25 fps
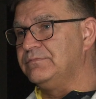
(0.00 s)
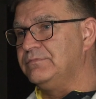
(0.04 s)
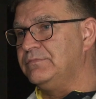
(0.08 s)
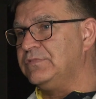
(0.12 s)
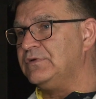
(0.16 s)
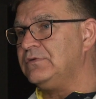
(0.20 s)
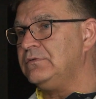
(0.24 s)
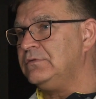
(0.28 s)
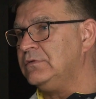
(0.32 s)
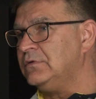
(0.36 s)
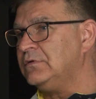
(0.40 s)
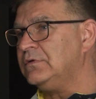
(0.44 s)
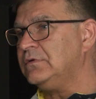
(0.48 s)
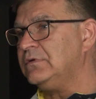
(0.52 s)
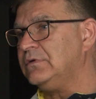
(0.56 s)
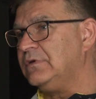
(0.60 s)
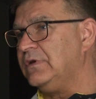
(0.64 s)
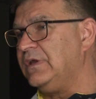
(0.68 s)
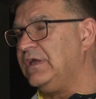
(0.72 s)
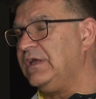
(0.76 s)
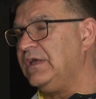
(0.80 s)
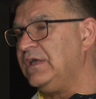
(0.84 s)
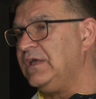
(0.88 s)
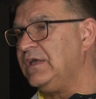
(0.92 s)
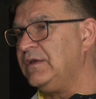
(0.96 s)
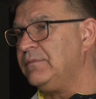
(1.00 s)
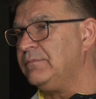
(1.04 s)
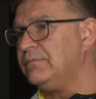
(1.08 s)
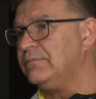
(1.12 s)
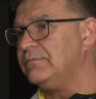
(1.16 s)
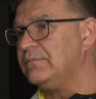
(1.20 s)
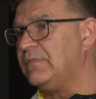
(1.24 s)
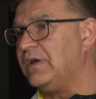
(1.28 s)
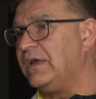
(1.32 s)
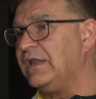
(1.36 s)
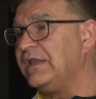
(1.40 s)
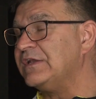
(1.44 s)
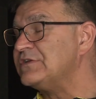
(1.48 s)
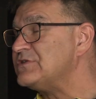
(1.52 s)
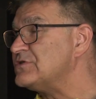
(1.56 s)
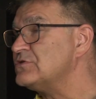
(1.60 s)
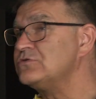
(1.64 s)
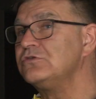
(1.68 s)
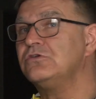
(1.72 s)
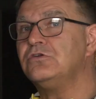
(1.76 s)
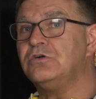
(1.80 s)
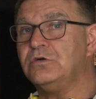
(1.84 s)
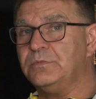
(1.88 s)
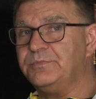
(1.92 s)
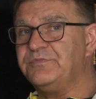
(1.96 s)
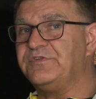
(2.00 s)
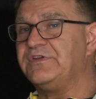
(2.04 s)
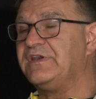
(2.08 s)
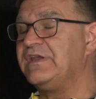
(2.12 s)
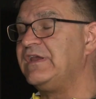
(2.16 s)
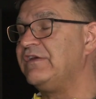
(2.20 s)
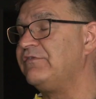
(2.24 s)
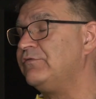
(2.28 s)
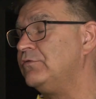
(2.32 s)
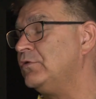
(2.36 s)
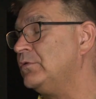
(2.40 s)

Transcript: But no, and I just hope that